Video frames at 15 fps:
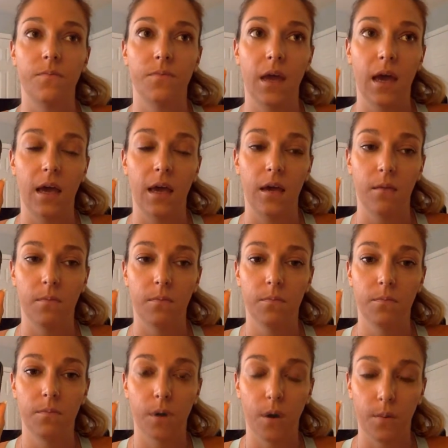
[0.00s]
a
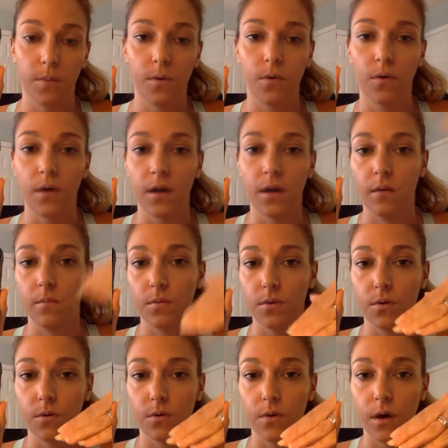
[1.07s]
purple and a
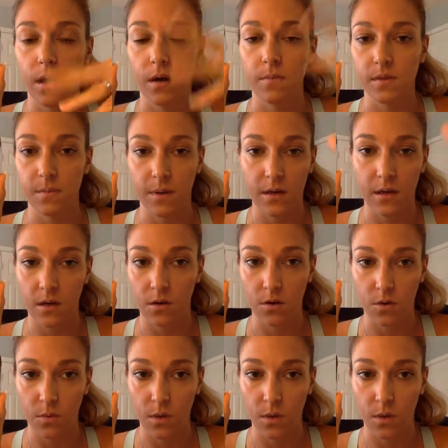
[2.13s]
blue, depending on your